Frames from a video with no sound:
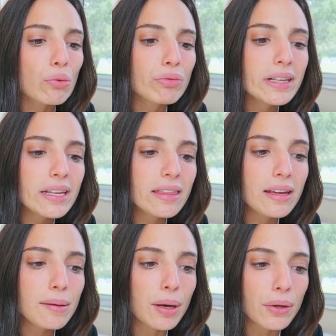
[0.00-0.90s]
really
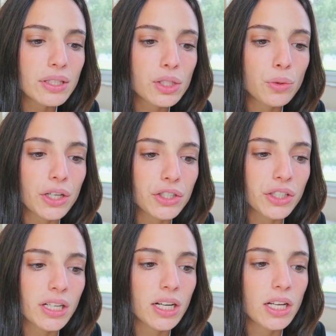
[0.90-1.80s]
think about this
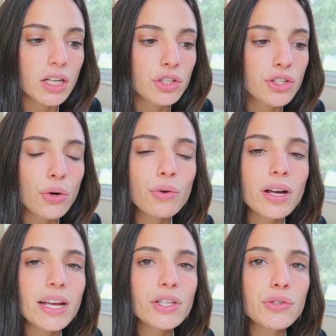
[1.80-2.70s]
question. Don't
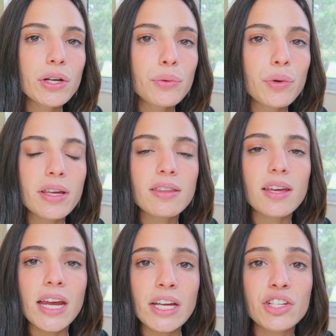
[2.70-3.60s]
answer it with
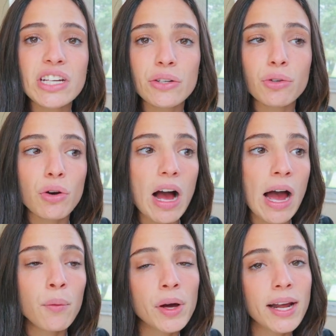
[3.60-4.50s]
a general, I
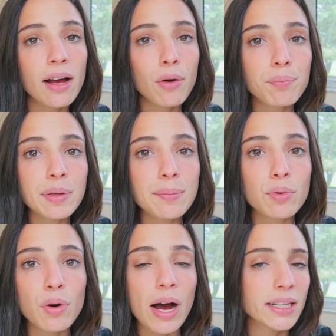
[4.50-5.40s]
want to help
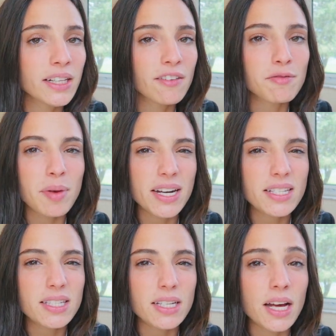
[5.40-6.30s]
people, I love
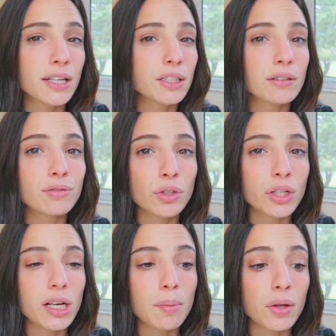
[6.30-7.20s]
medicine, I love
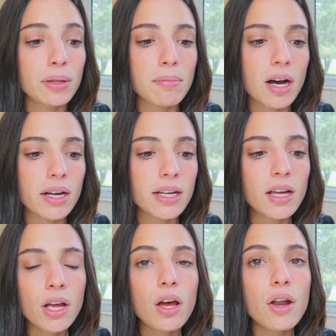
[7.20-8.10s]
learning about the body.
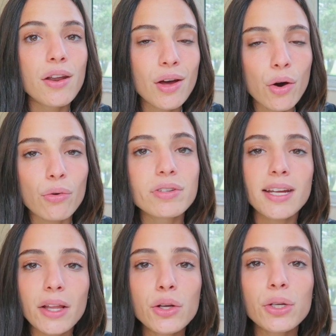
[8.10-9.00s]
No,
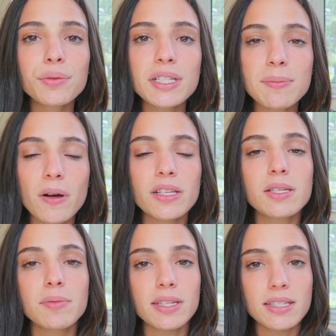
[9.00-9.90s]
tailor your response
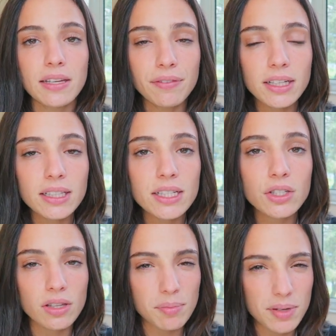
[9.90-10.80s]
specifically
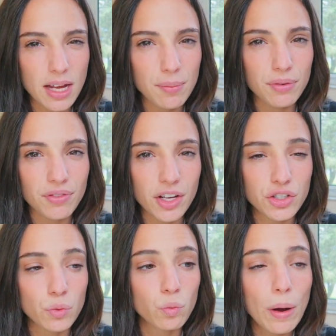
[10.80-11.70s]
to the PA
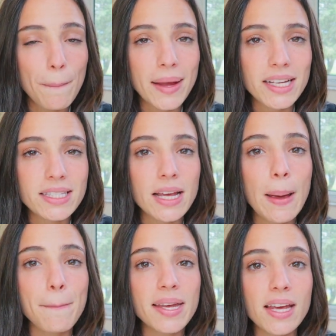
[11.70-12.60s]
profession. What makes
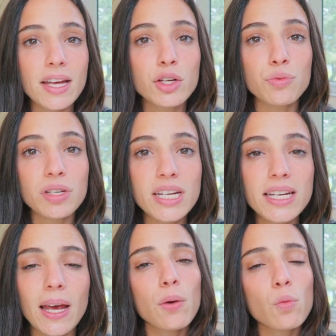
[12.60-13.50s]
PA
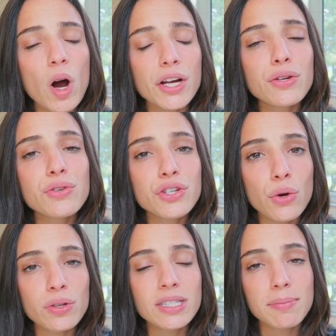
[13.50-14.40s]
unique and why you
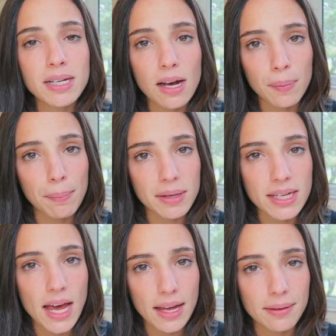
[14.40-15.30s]
chose to become a
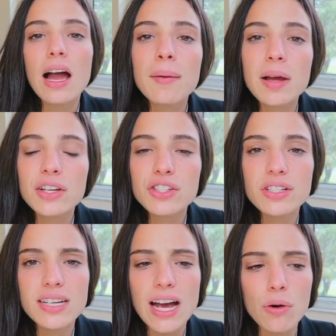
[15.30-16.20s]
PA. I
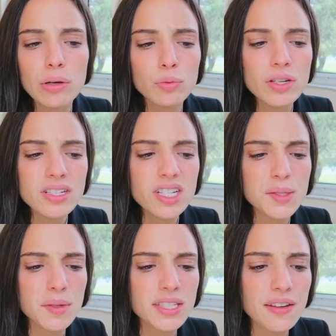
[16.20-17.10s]
mentioned how it wasn't a
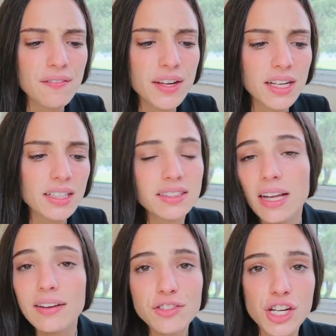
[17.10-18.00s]
specific
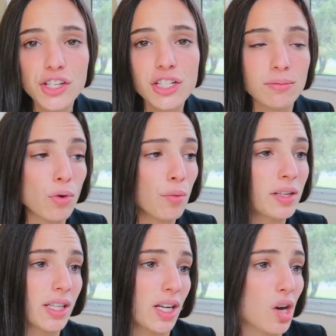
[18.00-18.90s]
life-changing
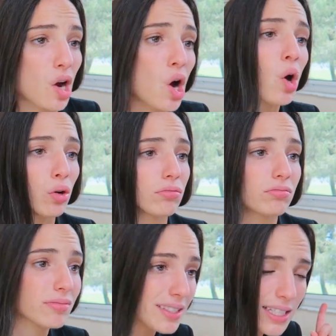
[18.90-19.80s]
moment like, oh,
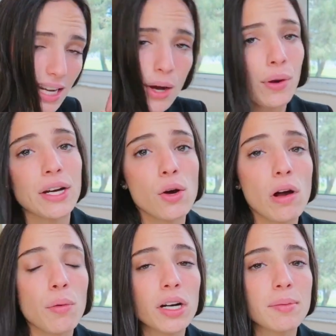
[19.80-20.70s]
now I know I
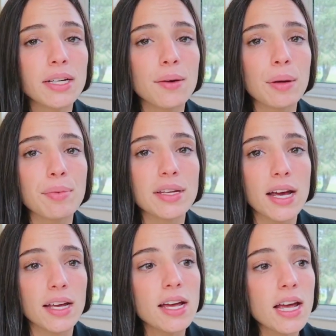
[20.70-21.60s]
want to become a
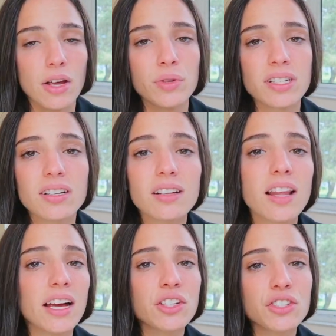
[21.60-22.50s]
PA. It was a
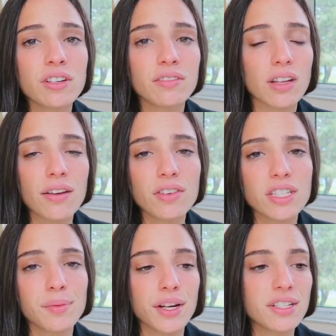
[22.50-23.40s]
collection of life
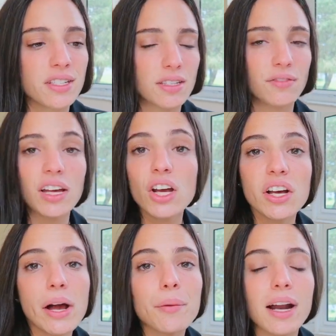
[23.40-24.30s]
experiences, figuring
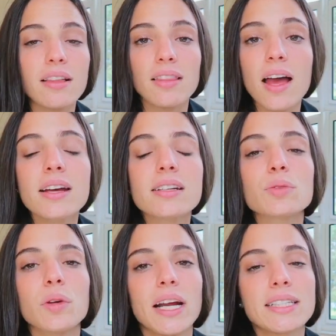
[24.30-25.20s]
out what I liked,
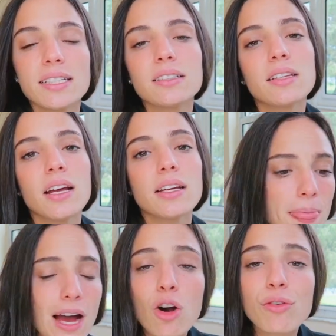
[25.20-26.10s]
what I didn't like,
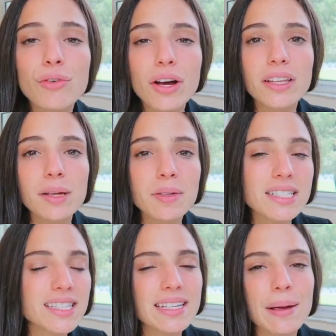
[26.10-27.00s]
that overall led me
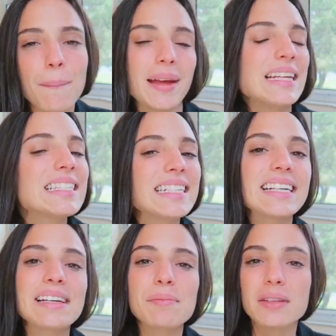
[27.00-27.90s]
to the
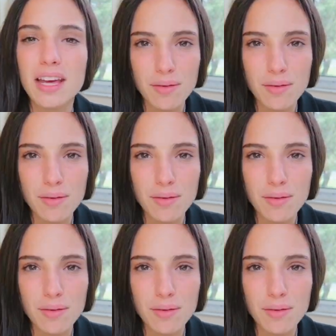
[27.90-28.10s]
amazing PA